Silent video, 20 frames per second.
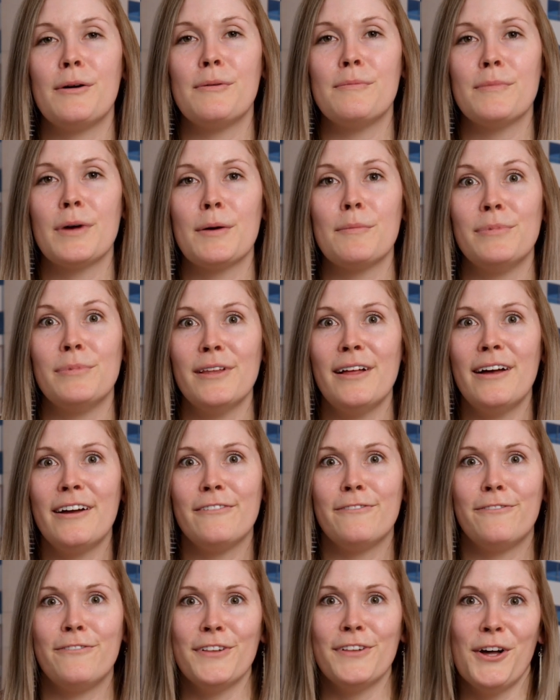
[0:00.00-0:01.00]
blood
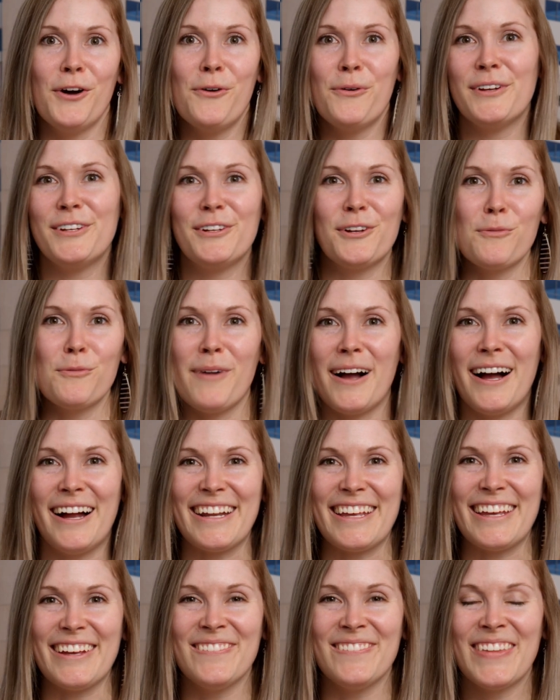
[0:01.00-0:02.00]
flow into your
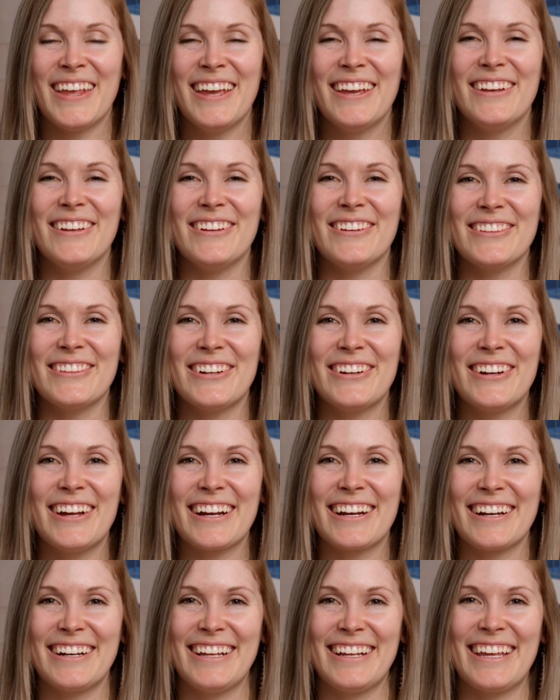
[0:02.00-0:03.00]
body. You know, they're
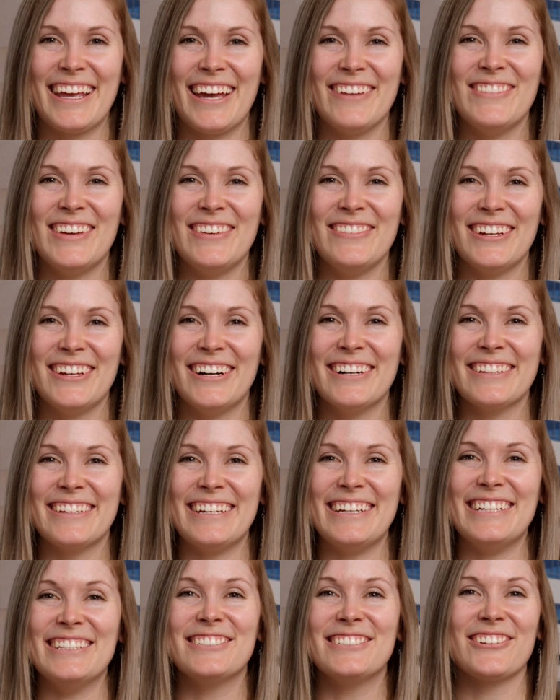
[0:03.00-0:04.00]
not gonna get maybe all
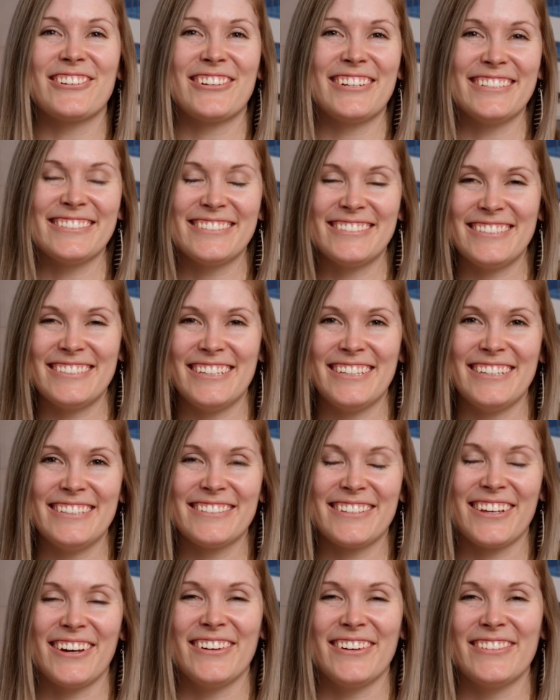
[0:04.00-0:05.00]
the
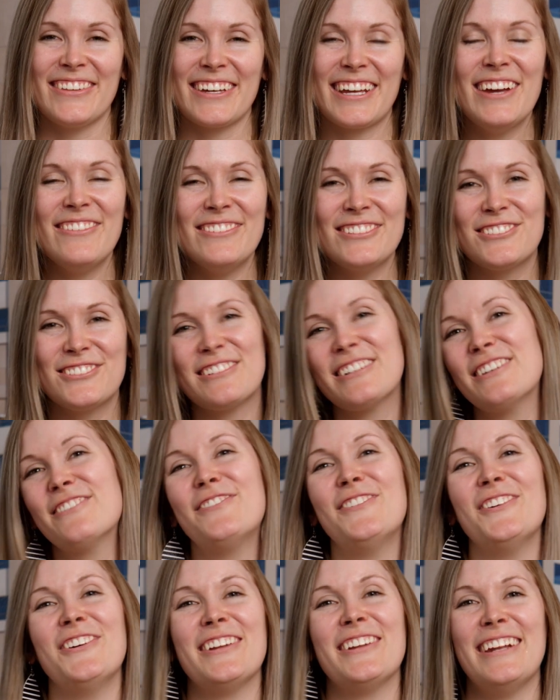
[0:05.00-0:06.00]
intricacies of the chemistry of
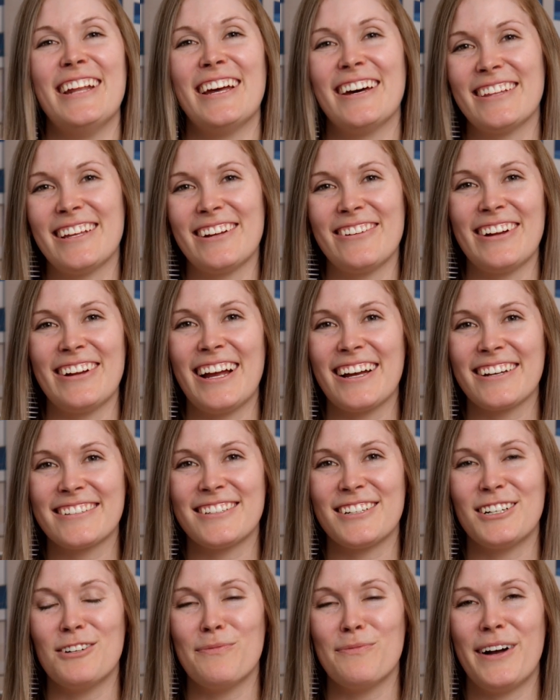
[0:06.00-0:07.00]
food and how that reacts
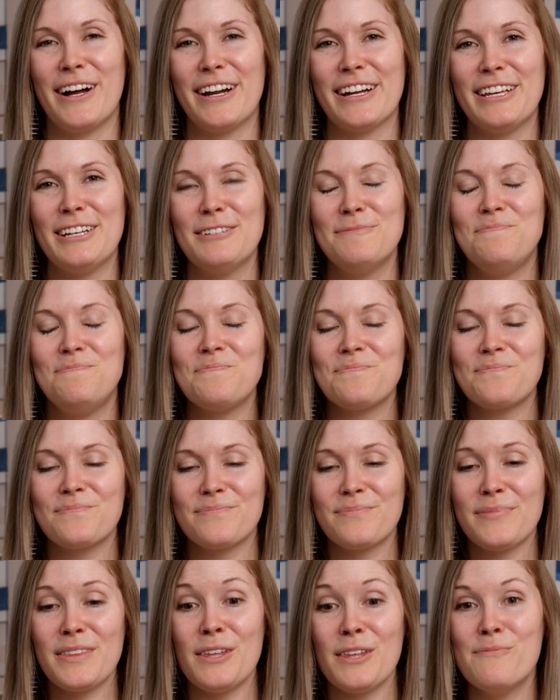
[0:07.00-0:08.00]
in our body.
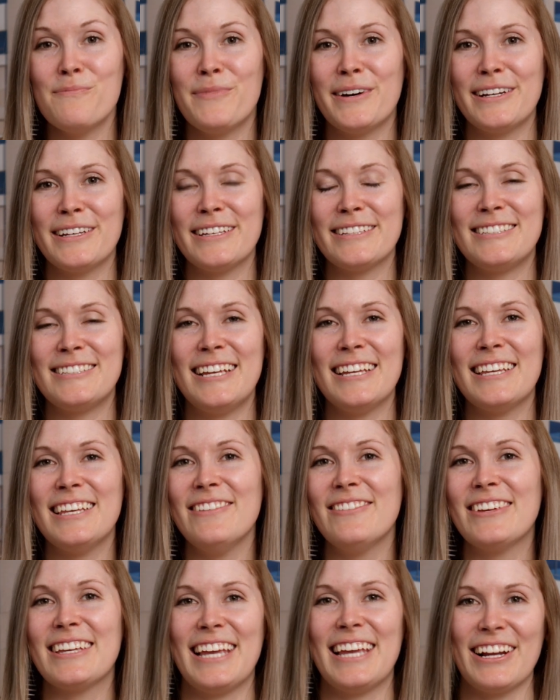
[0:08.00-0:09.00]
But take
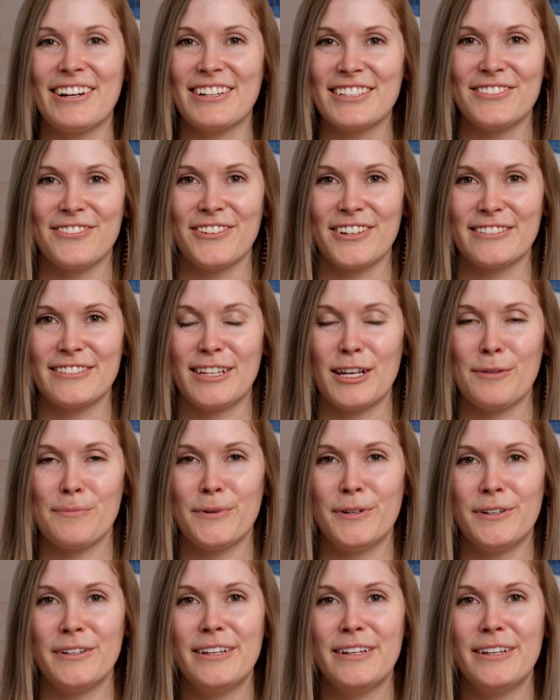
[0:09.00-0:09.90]
even carrots, for example.